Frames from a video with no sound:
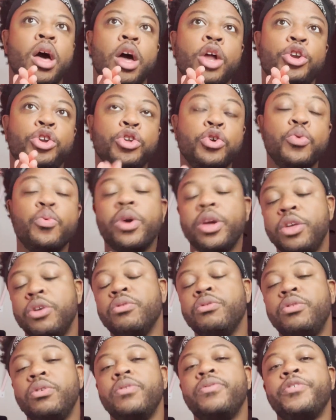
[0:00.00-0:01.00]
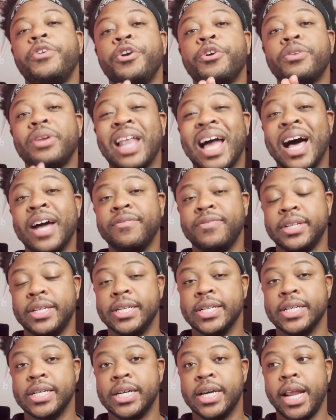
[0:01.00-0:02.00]
do what you do for your
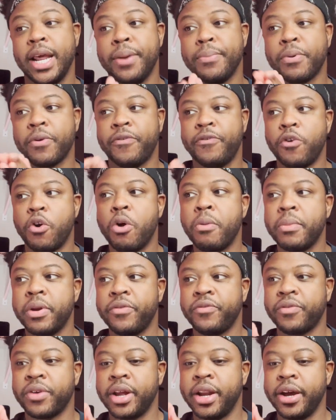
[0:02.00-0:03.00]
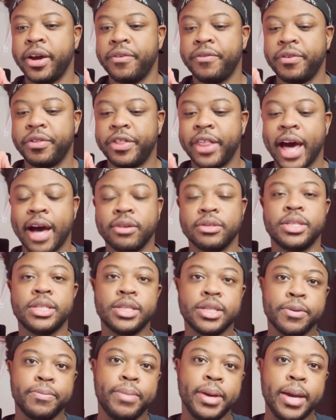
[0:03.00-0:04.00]
livelihood and perform in front of thousands
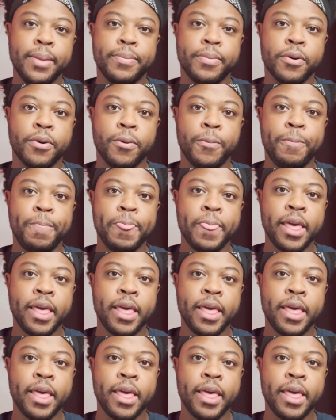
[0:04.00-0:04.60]
of people